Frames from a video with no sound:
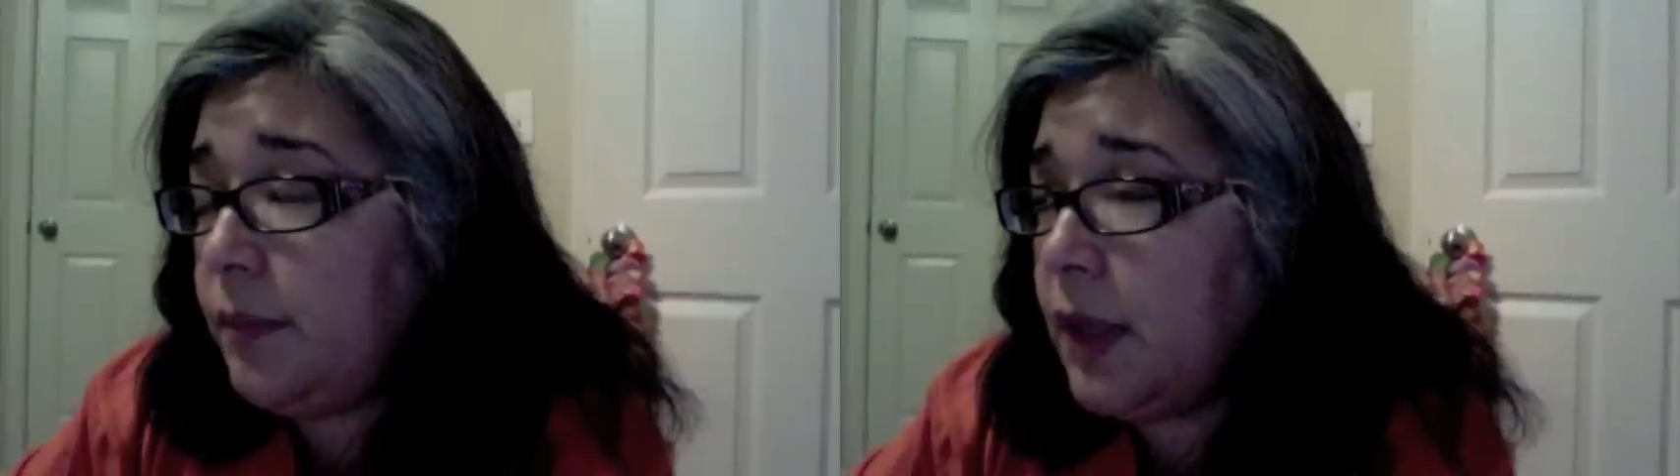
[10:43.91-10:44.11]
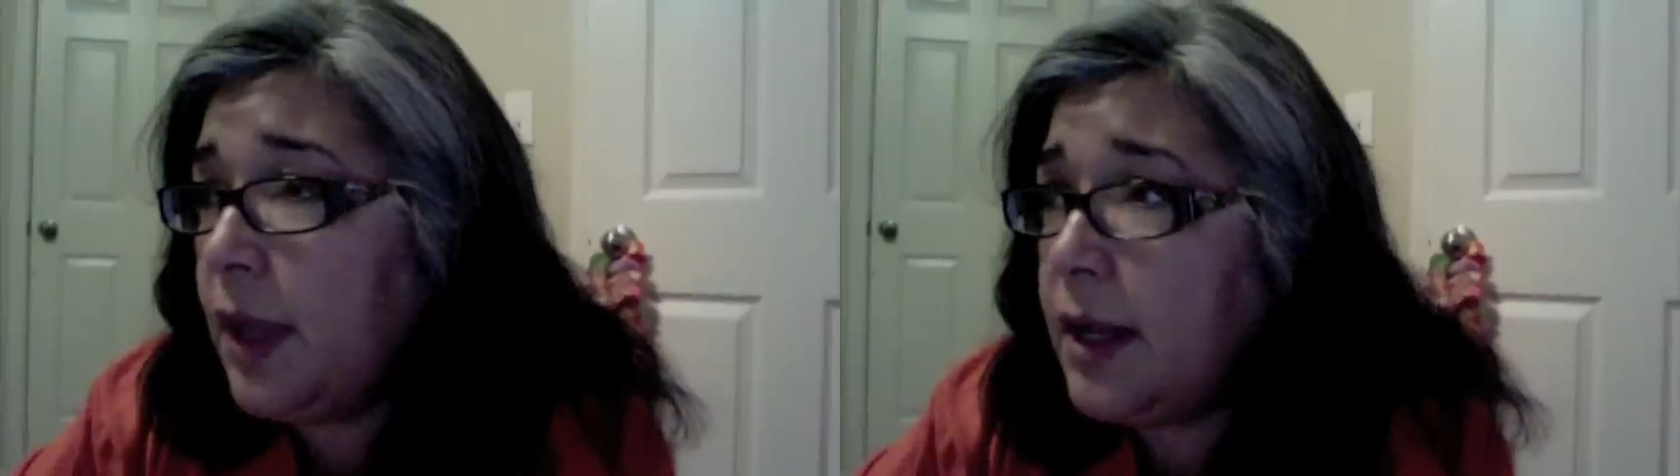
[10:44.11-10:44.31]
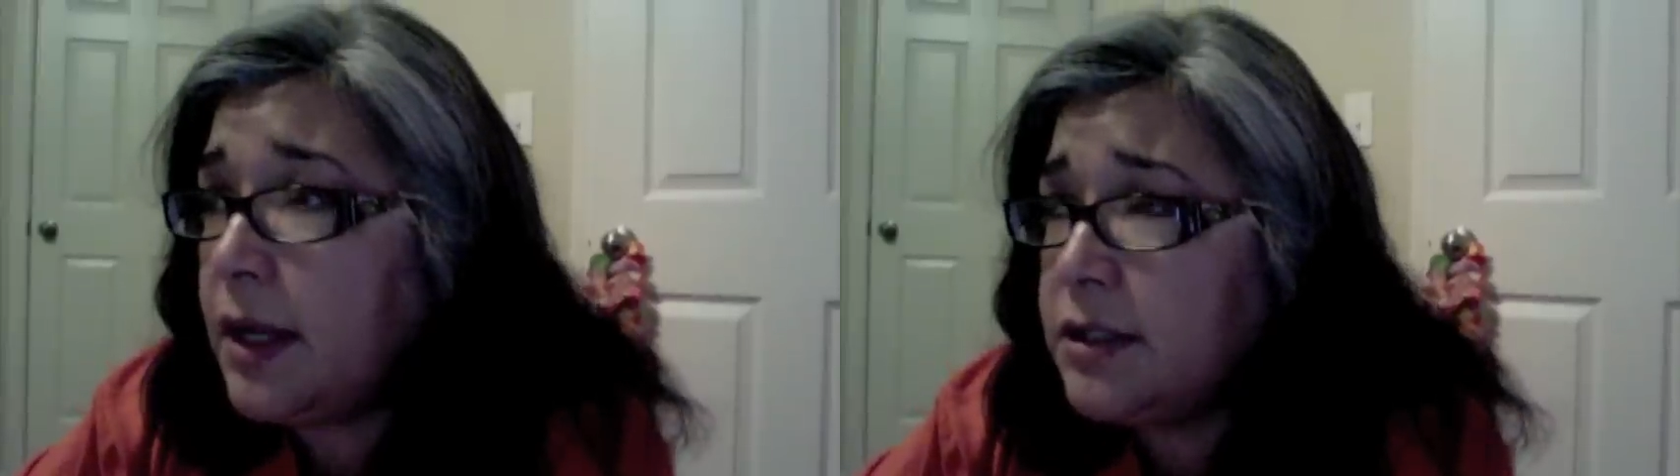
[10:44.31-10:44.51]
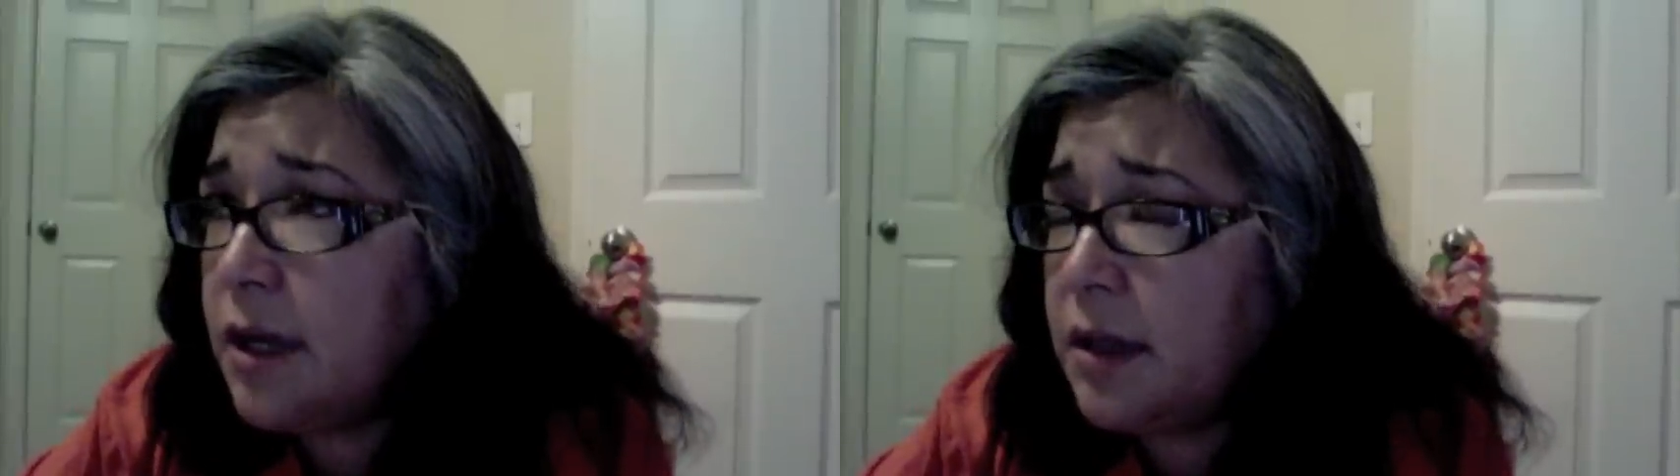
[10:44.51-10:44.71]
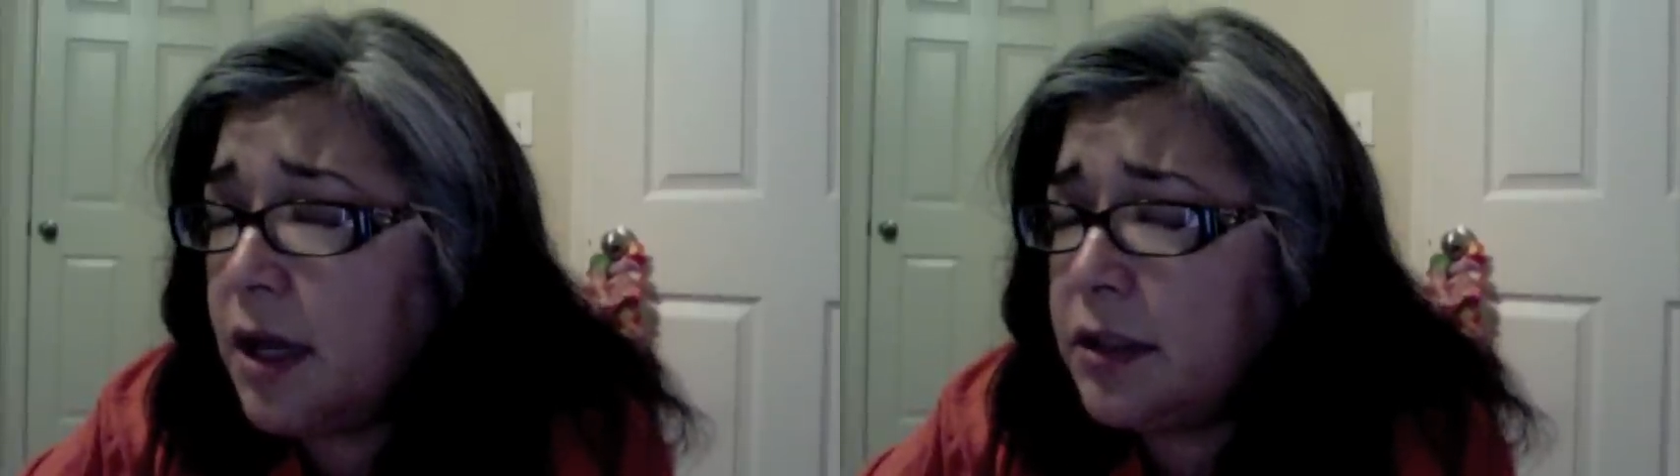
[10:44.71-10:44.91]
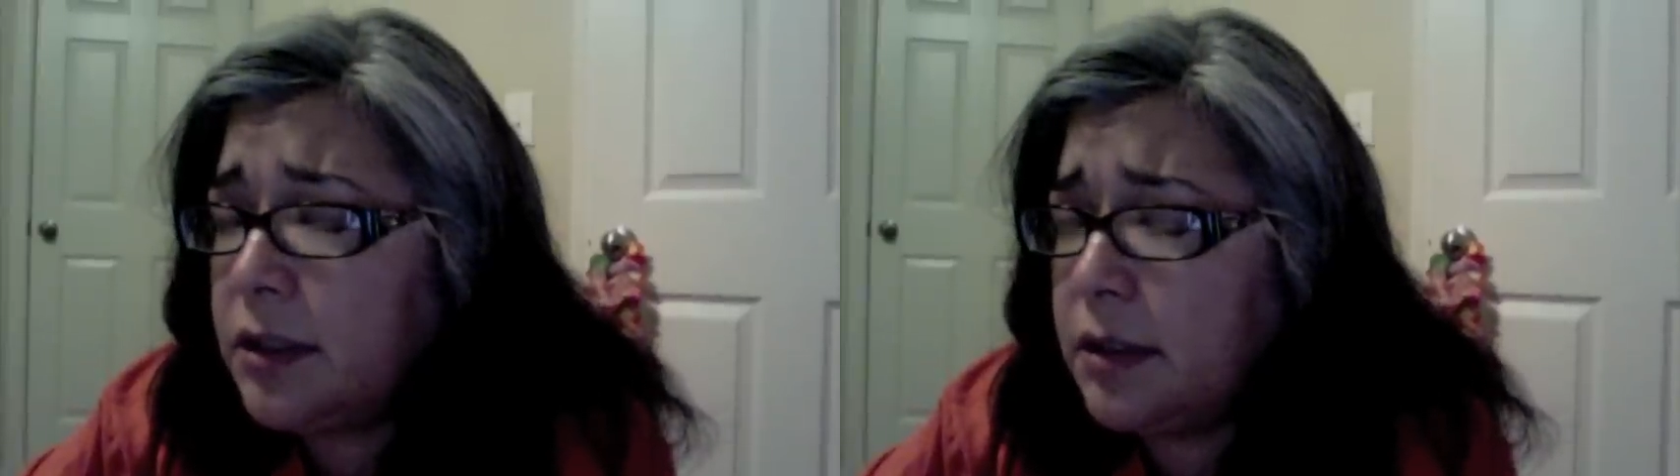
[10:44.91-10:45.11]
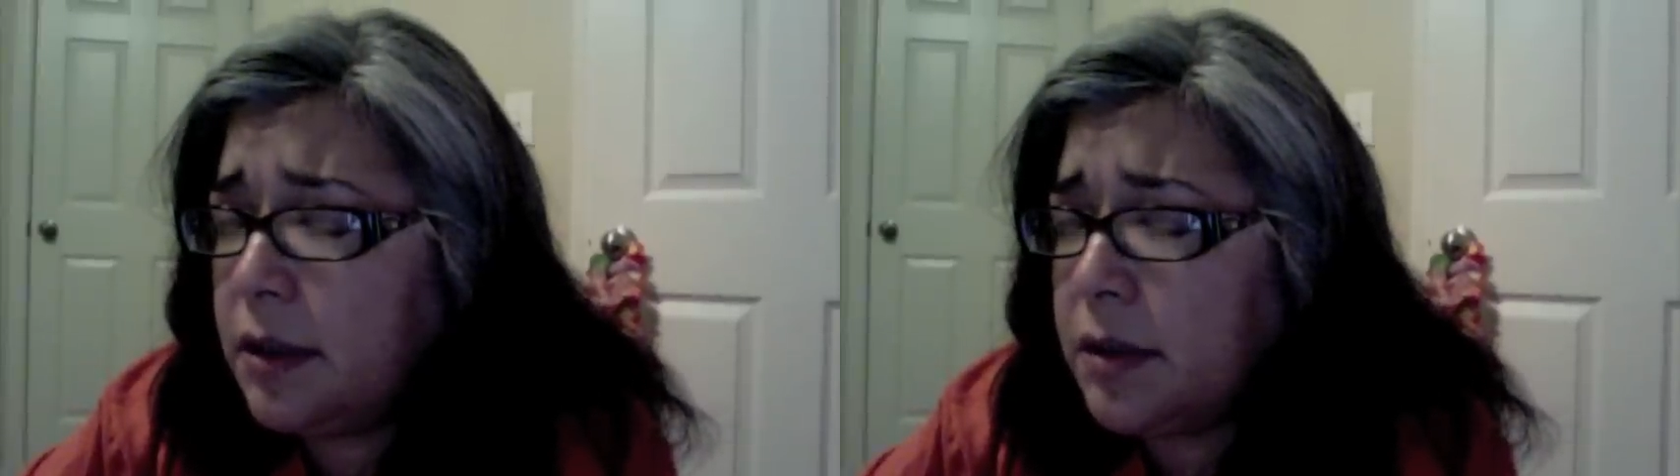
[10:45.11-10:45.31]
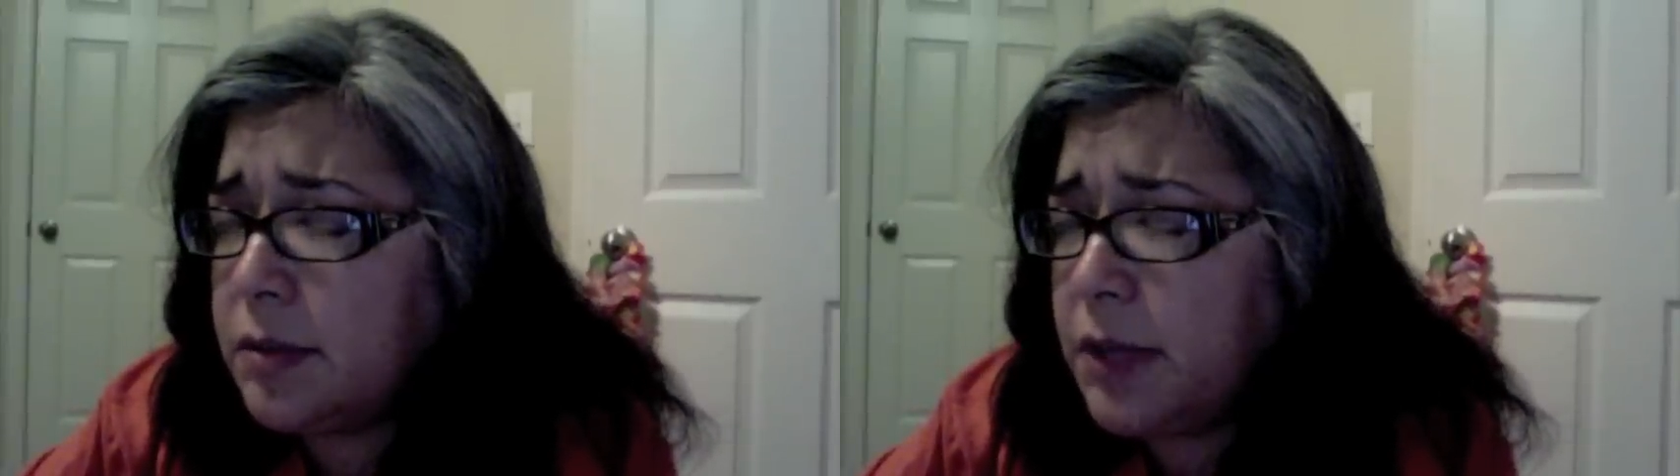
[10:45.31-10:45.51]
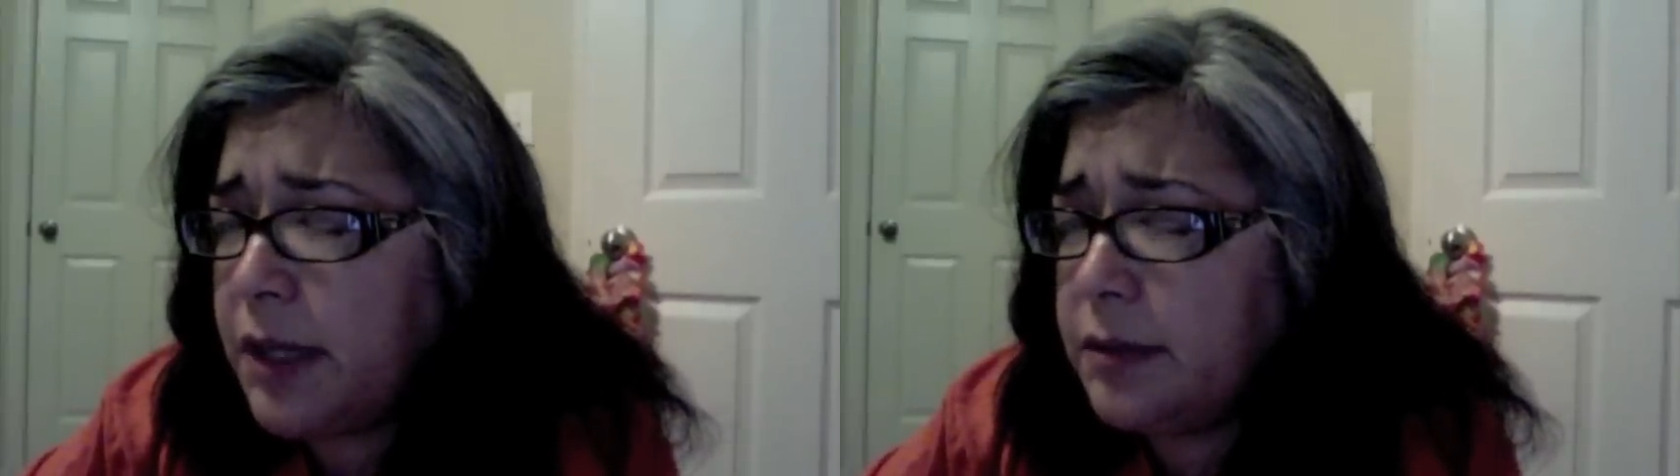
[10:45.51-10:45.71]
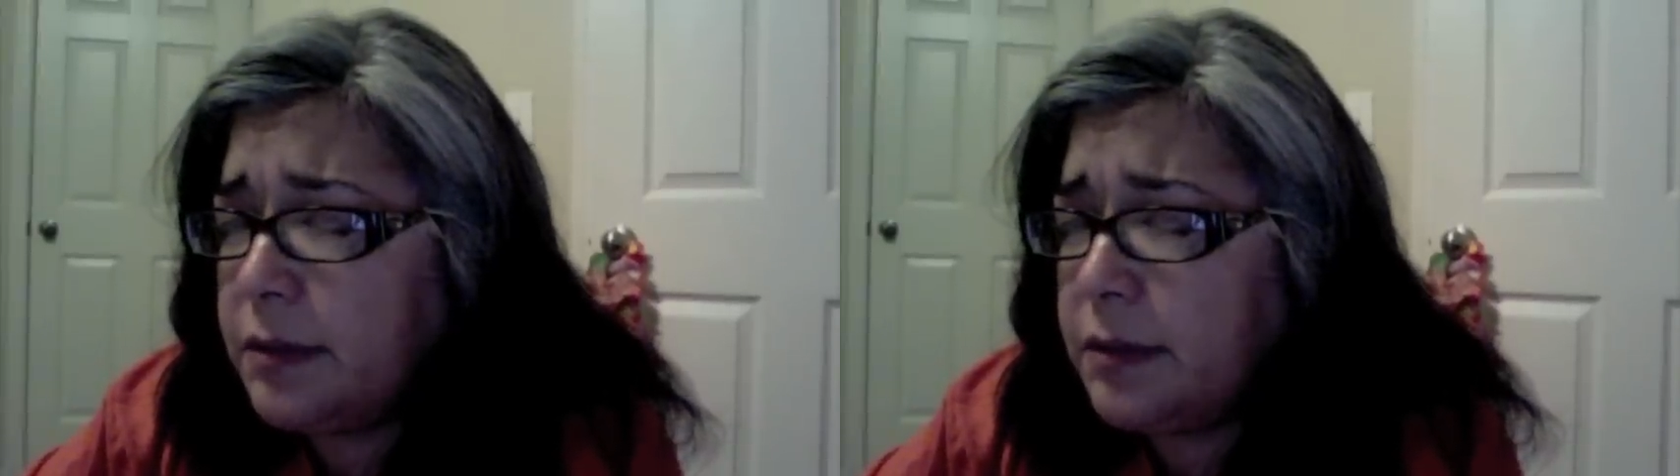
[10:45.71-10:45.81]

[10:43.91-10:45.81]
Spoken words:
And I saw a lot of like